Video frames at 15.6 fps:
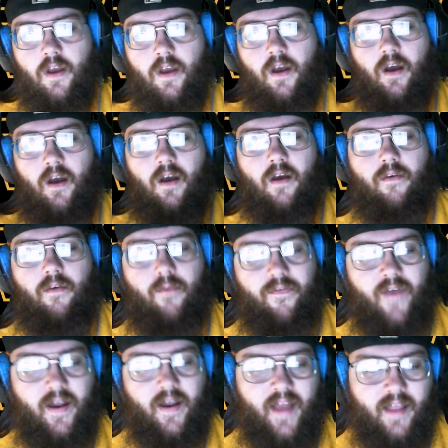We
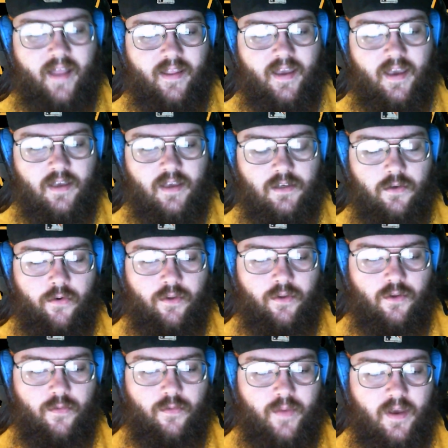found out that he is going
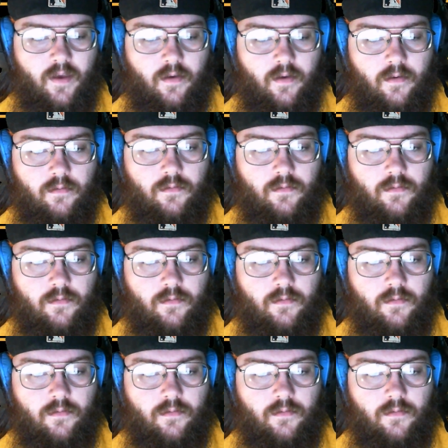to be